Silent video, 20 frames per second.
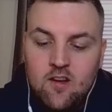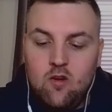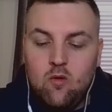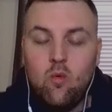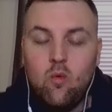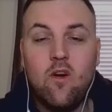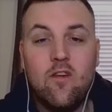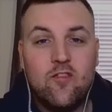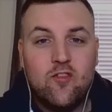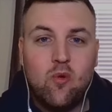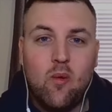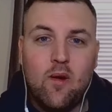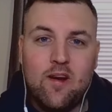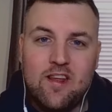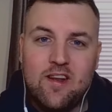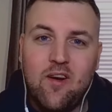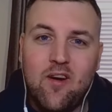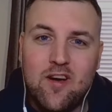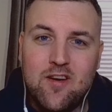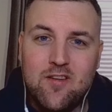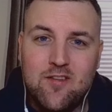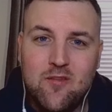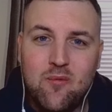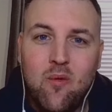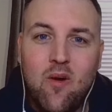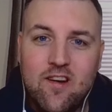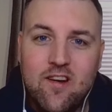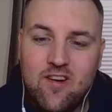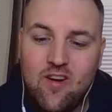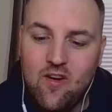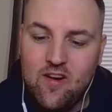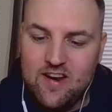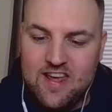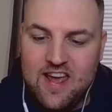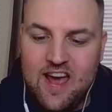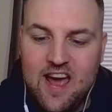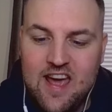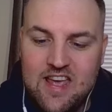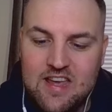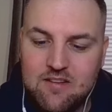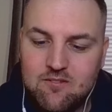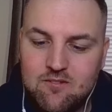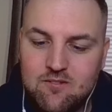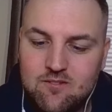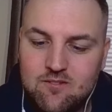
one twenty-nine and one ninety-eight.